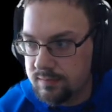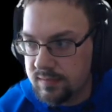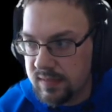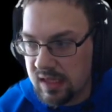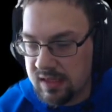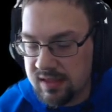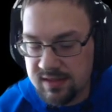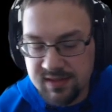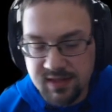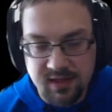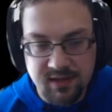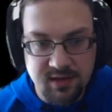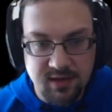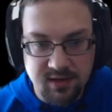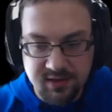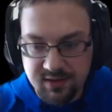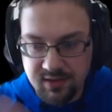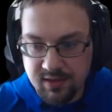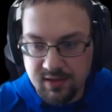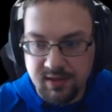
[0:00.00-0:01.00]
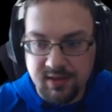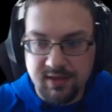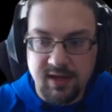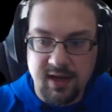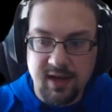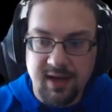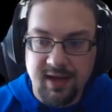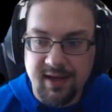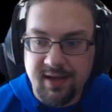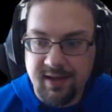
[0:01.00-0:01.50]
The centaur's going to
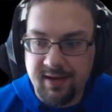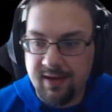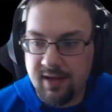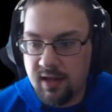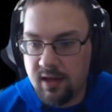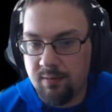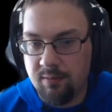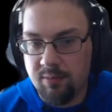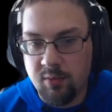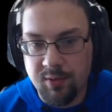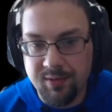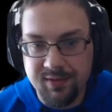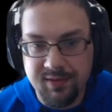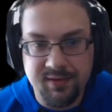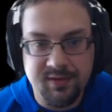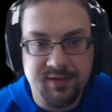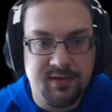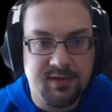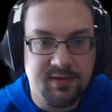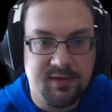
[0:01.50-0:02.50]
die, not important.